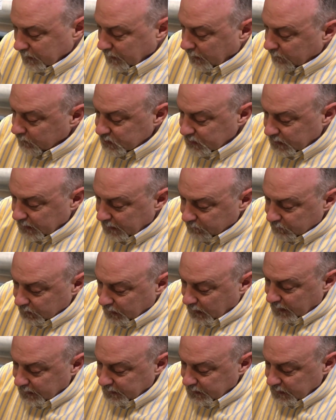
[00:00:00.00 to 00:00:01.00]
Obviously they have
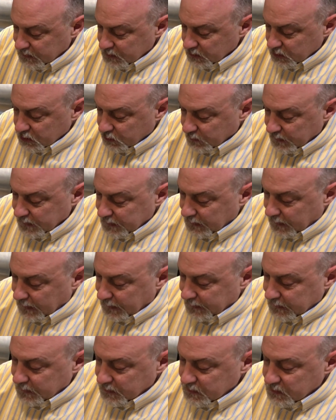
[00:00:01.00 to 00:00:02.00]
90s and street
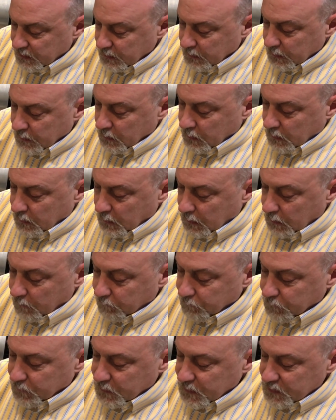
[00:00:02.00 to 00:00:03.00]
90s.
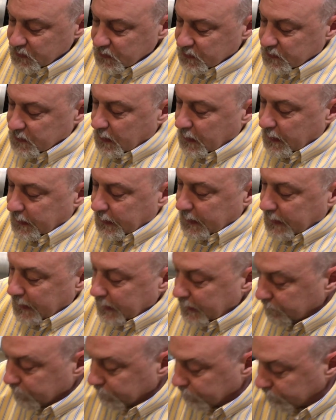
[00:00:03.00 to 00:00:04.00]
Um, this has got
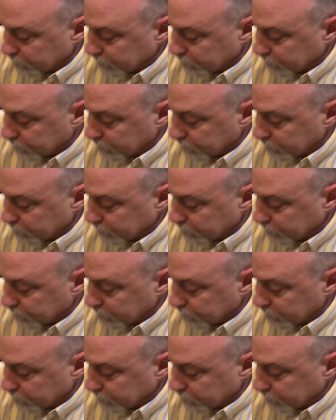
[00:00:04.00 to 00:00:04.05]
a,